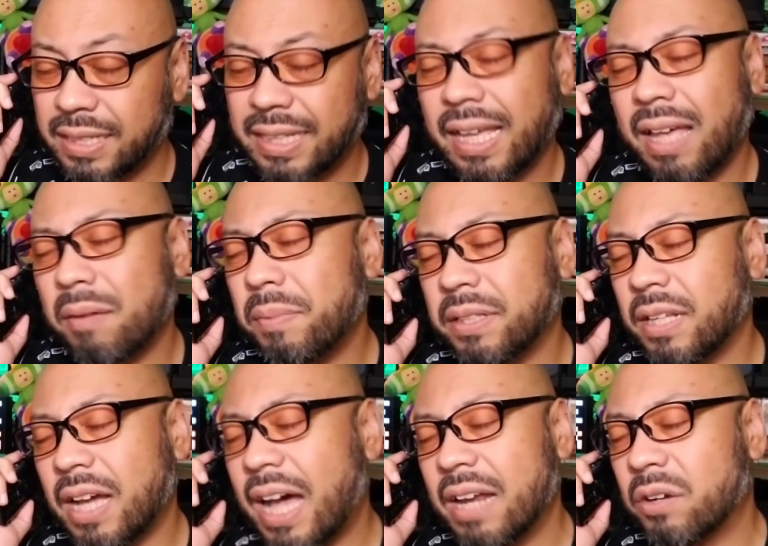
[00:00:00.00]
Yeah, but
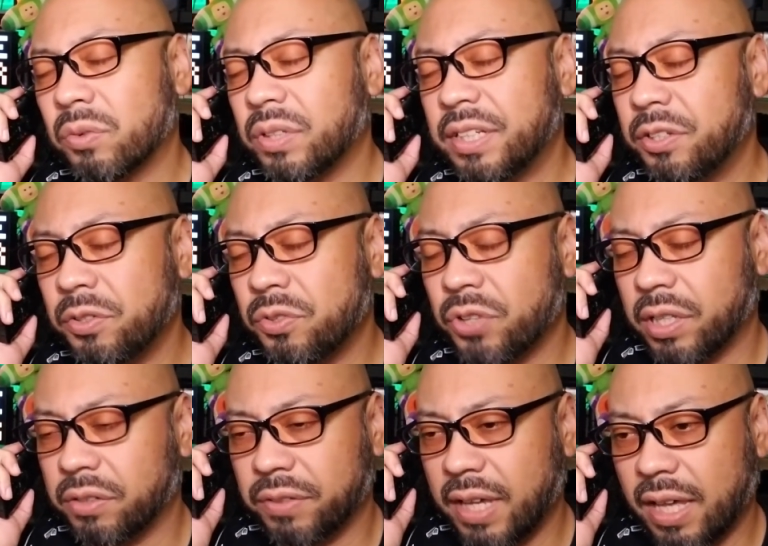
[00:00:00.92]
I don't really do trailer
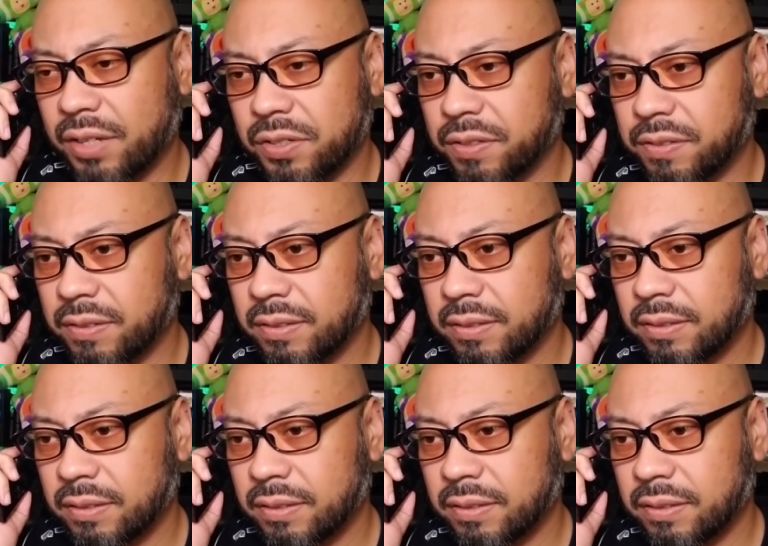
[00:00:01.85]
reactions.